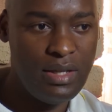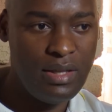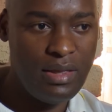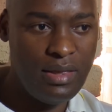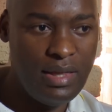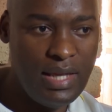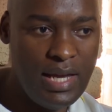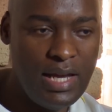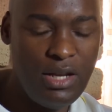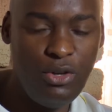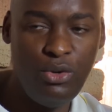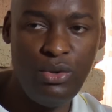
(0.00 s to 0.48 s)

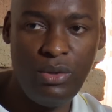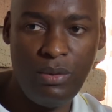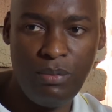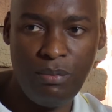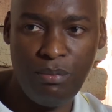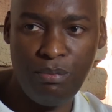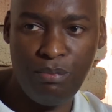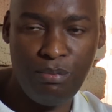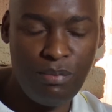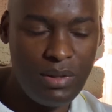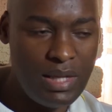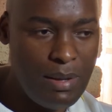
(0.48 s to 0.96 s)
then
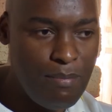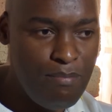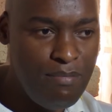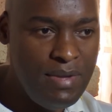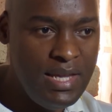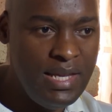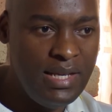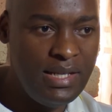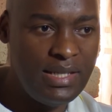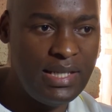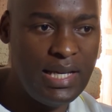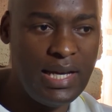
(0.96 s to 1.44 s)
the
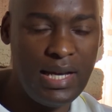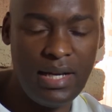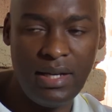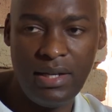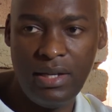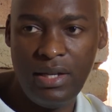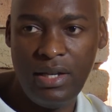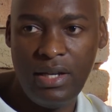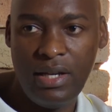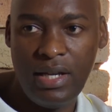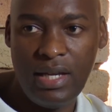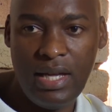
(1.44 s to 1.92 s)
media
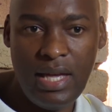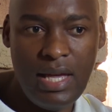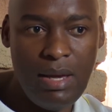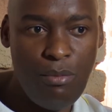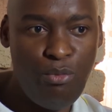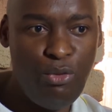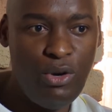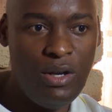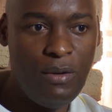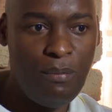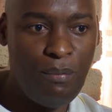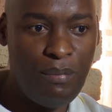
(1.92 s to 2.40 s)

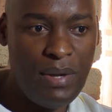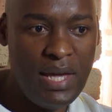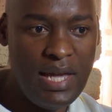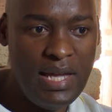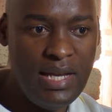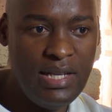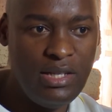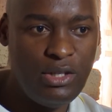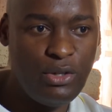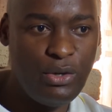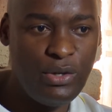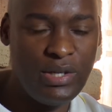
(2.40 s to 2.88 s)
will
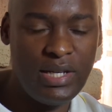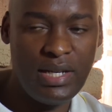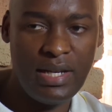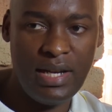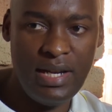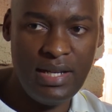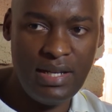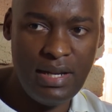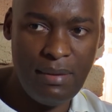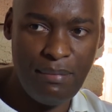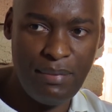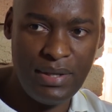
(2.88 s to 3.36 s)
paint or
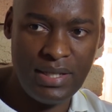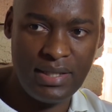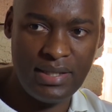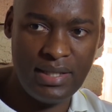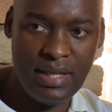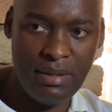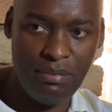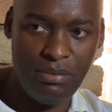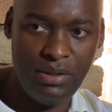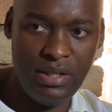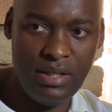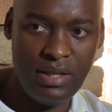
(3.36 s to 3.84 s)
create a
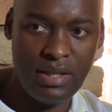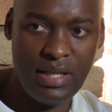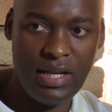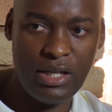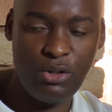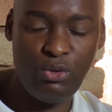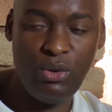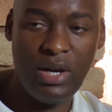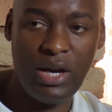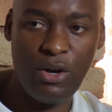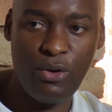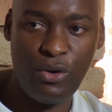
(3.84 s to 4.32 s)
perception
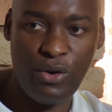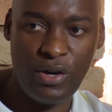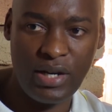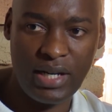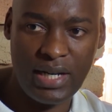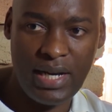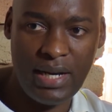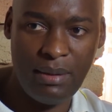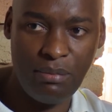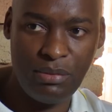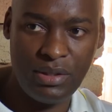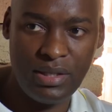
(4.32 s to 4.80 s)
that you are
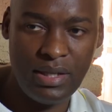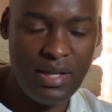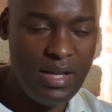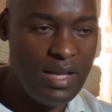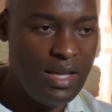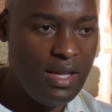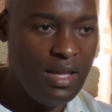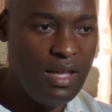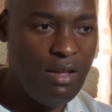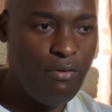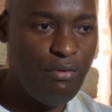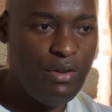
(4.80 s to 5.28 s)
corrupt,
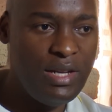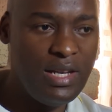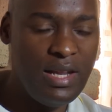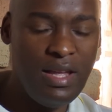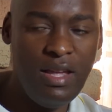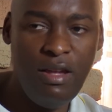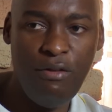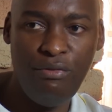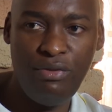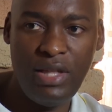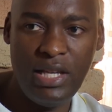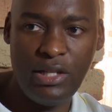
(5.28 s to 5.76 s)
even
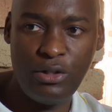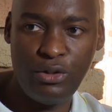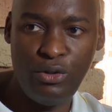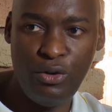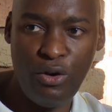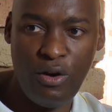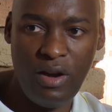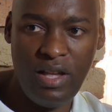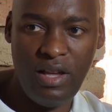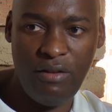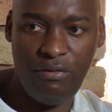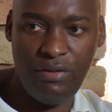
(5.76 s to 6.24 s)
if there's
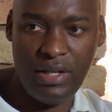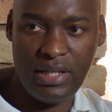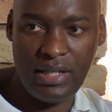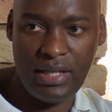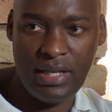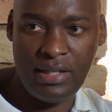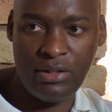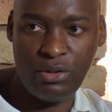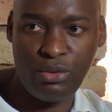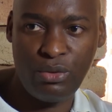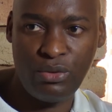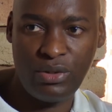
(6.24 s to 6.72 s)
no
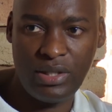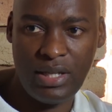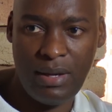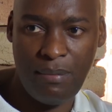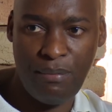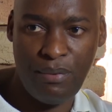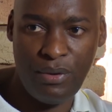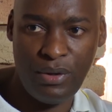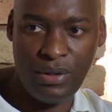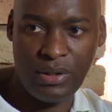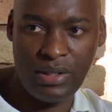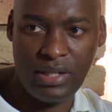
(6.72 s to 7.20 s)
evidence to
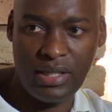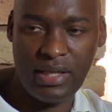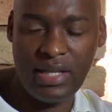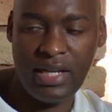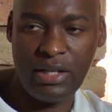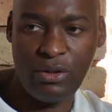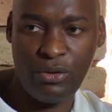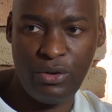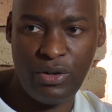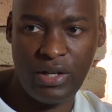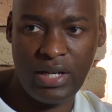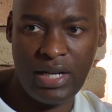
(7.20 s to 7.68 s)
support
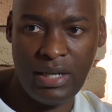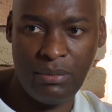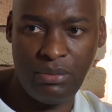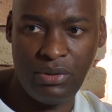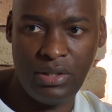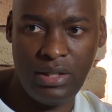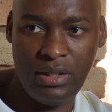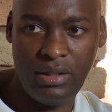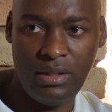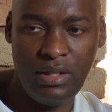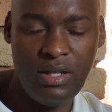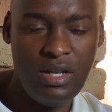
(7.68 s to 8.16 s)
that
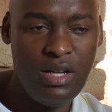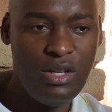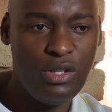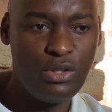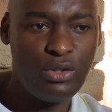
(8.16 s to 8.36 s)
corruption.